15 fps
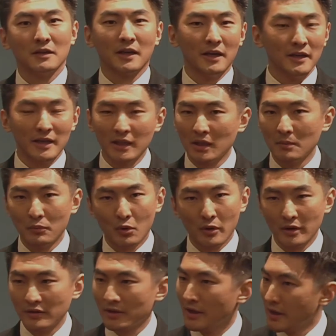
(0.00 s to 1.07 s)
Okay, you get the
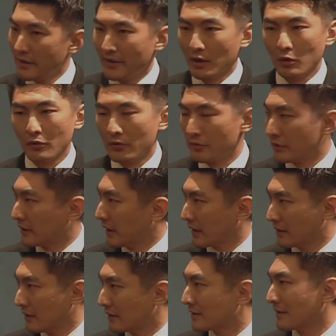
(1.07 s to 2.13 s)
boards, they go through their
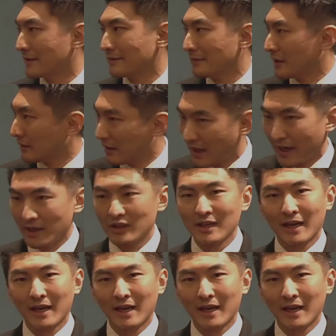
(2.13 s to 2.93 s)
techniques in line,